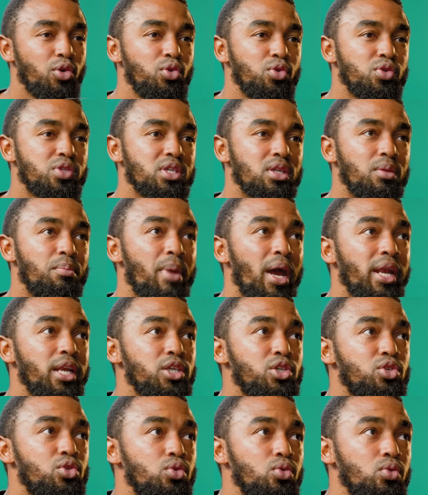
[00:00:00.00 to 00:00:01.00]
do you still
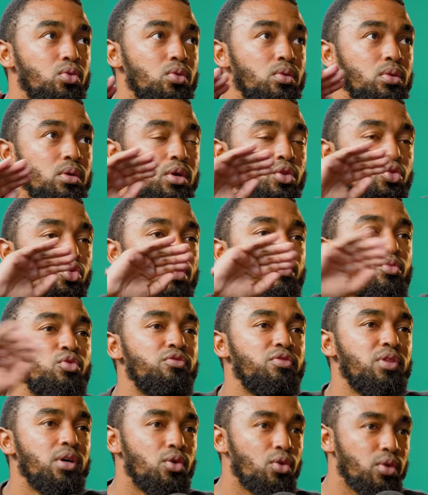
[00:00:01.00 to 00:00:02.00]
manage to
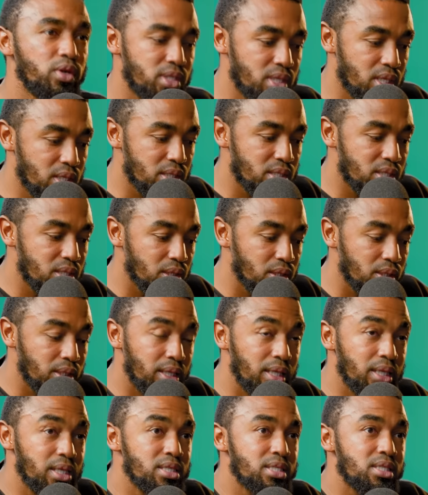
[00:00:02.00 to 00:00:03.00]
remove the noise and still
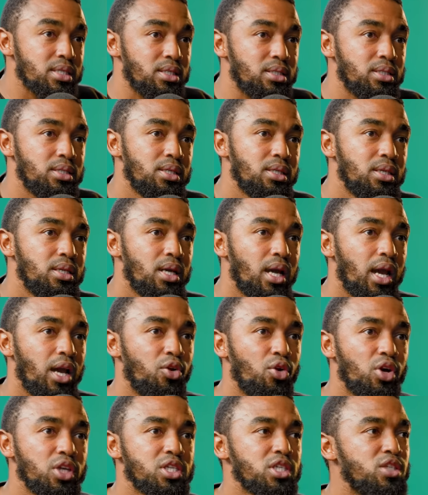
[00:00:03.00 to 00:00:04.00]
listen
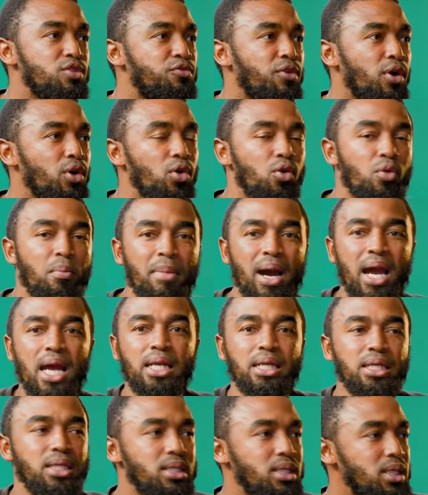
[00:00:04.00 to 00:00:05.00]
and not just follow
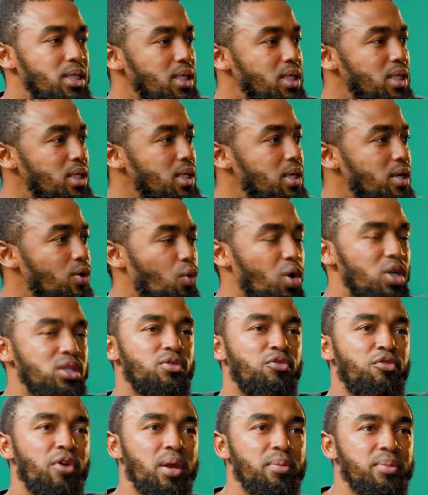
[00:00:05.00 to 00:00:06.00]
money, what's
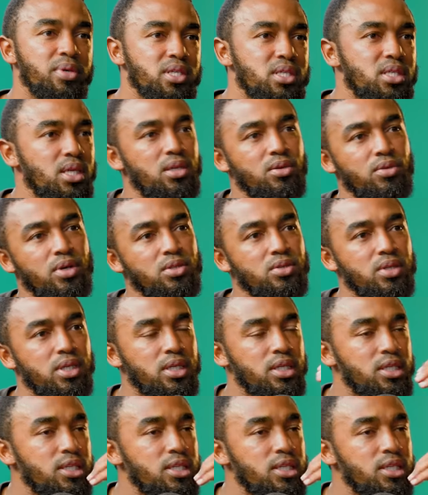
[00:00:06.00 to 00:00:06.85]
famous and what?